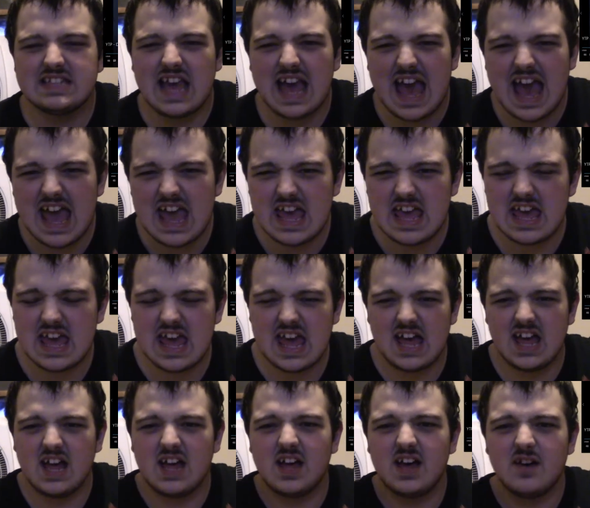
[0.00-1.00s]
that
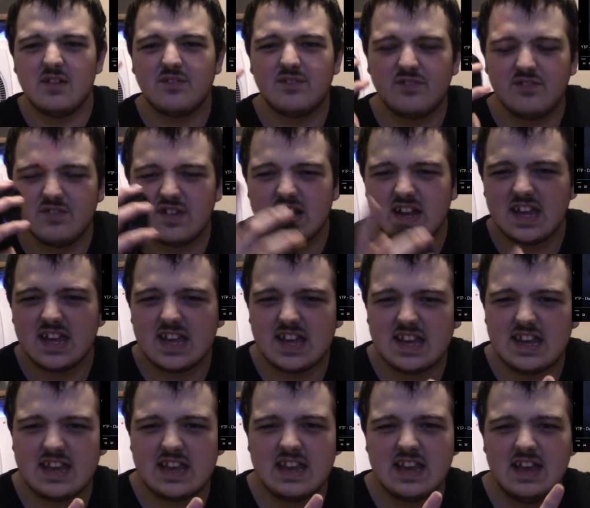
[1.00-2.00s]
a
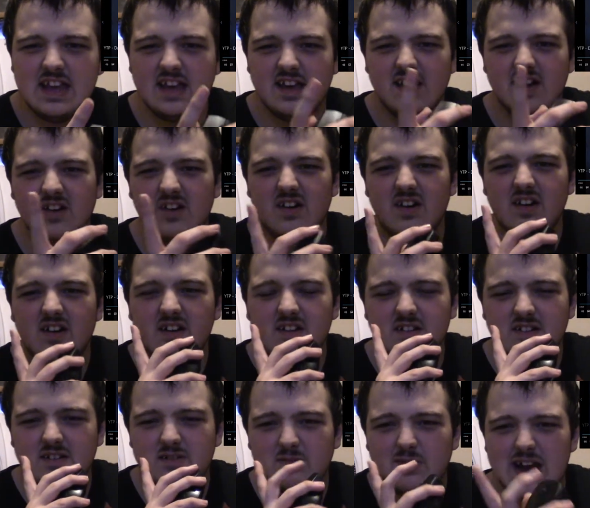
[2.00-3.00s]
friggin'
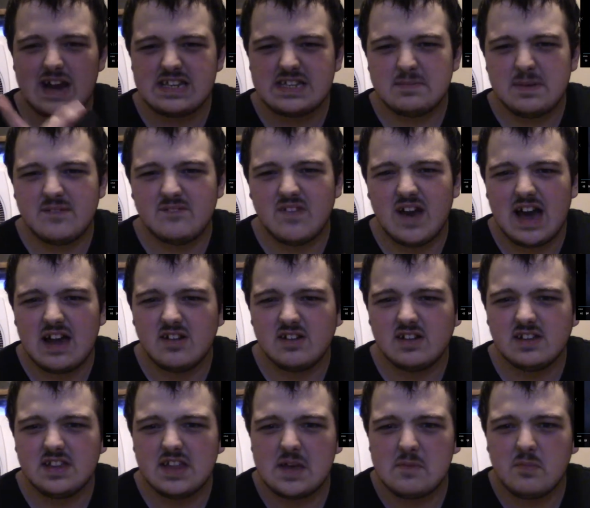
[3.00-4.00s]
YTB fodder
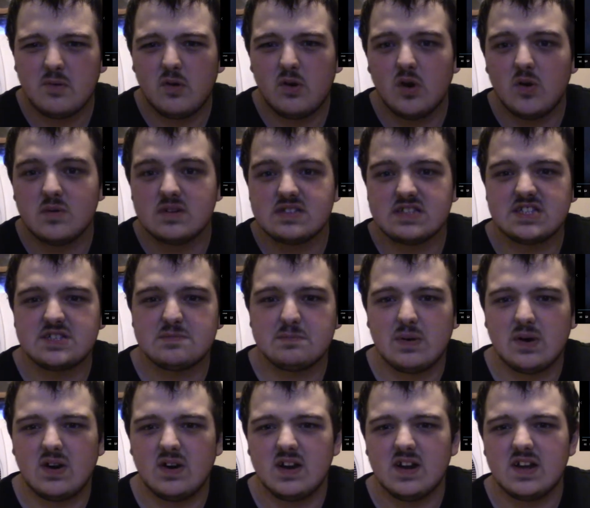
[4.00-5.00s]
clip, or was this
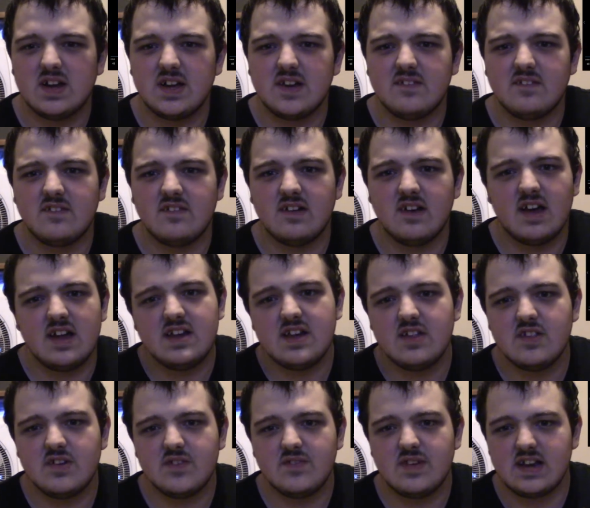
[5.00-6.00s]
part of
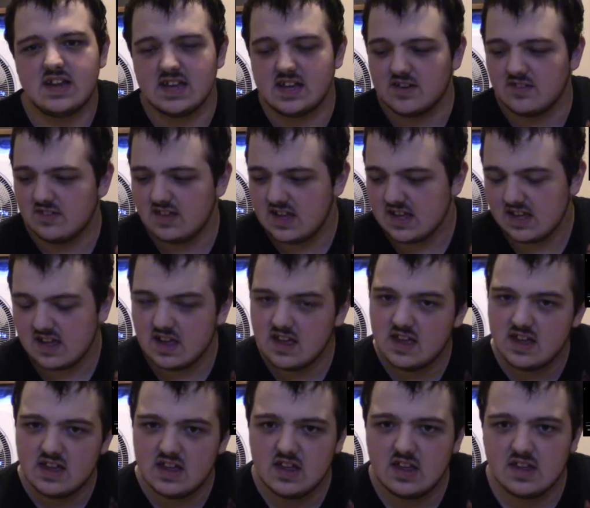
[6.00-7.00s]
another video? Like,
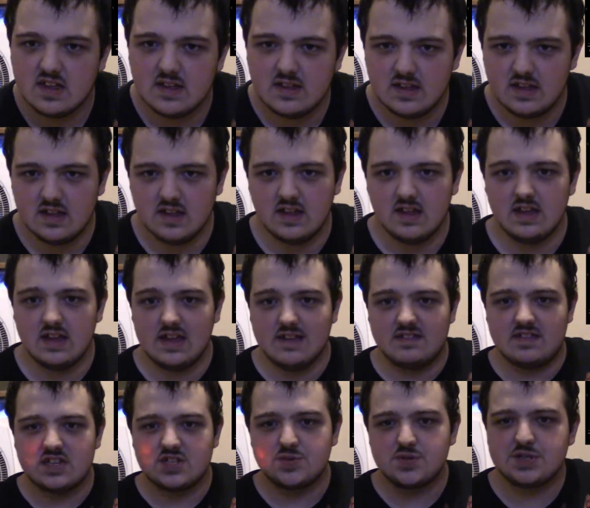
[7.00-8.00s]

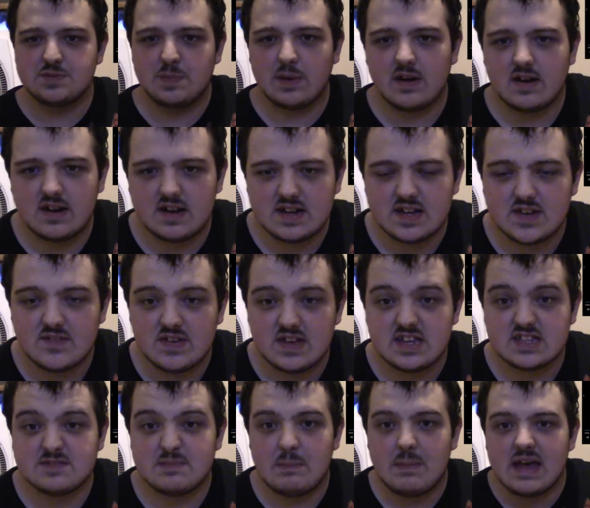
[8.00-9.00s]
if this was part of
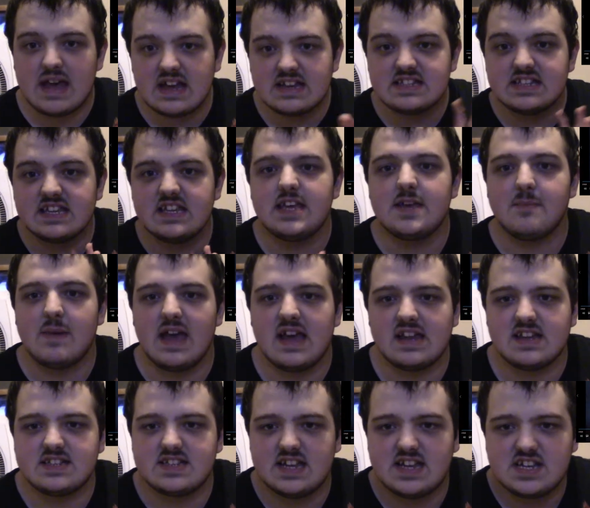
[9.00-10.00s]
his beg to keep
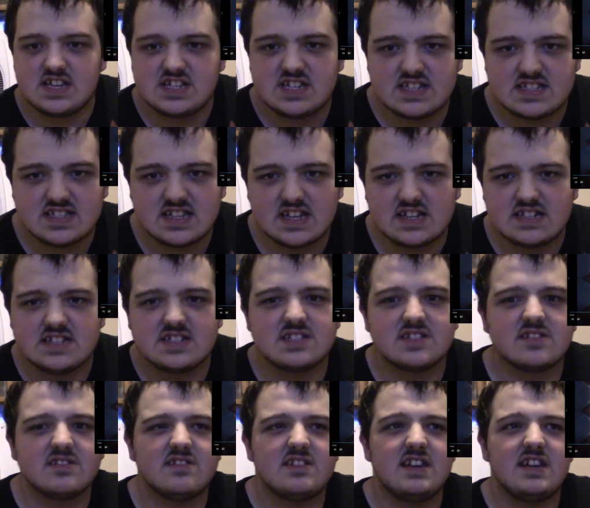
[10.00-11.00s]
annotations on the
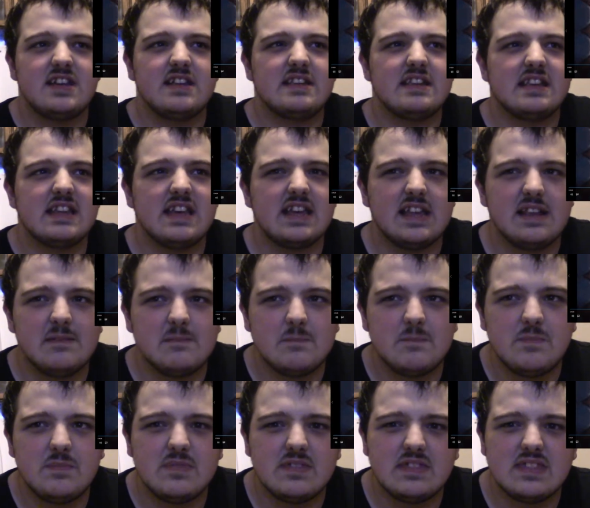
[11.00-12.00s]
screen,
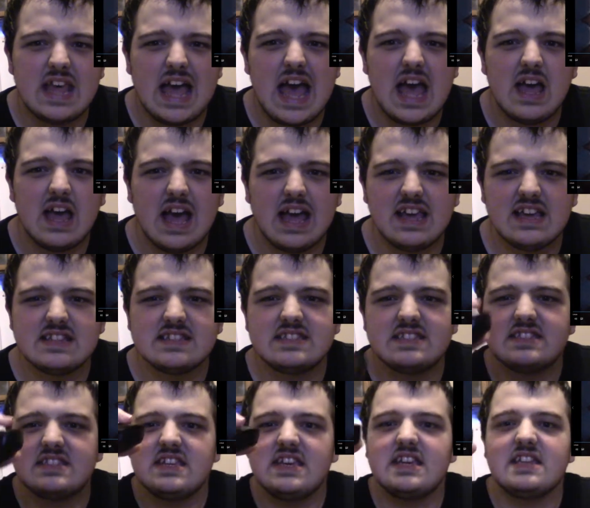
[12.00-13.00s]
then that I can
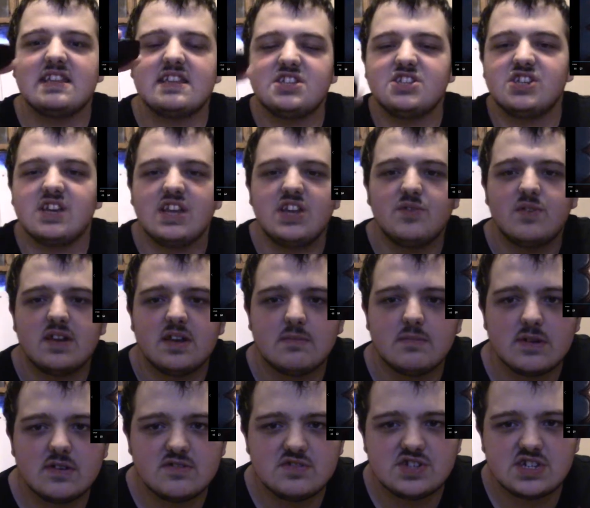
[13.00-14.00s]
see the genuine
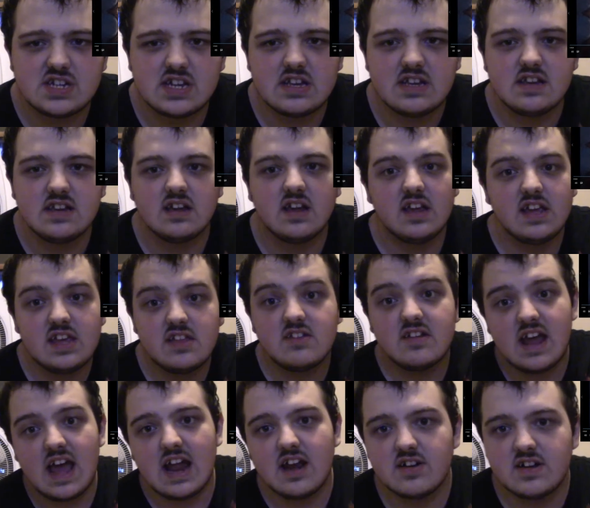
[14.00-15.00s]
emotion. Either
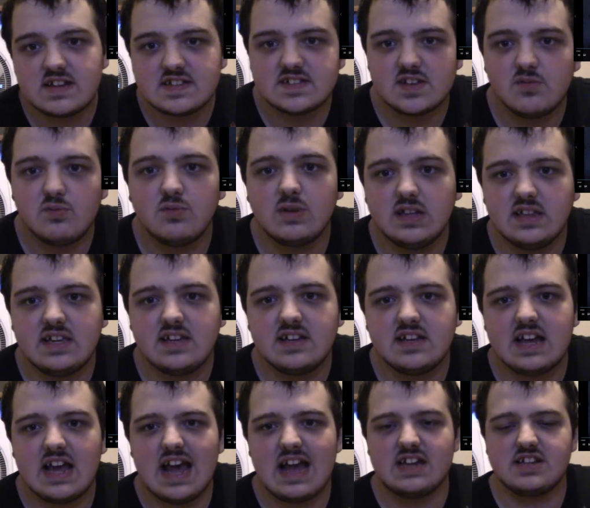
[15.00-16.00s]
that or he's a really
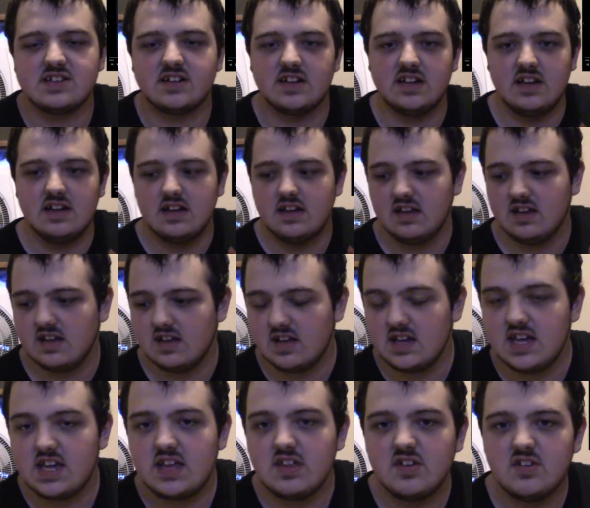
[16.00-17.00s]
good actor.
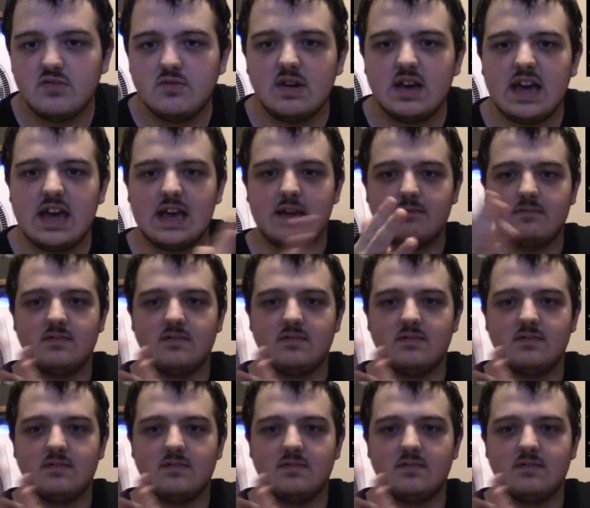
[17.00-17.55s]
Either way,